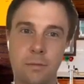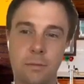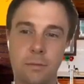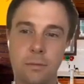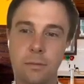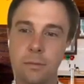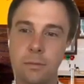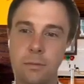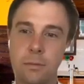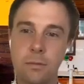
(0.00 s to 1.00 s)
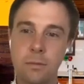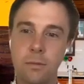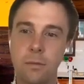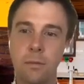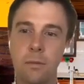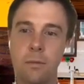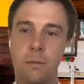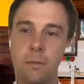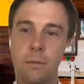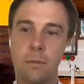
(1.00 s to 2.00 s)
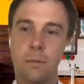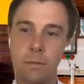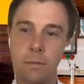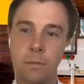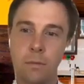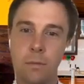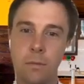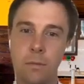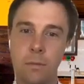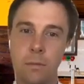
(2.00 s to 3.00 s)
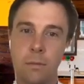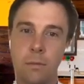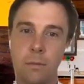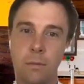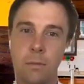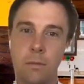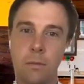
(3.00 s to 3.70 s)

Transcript: [no speech]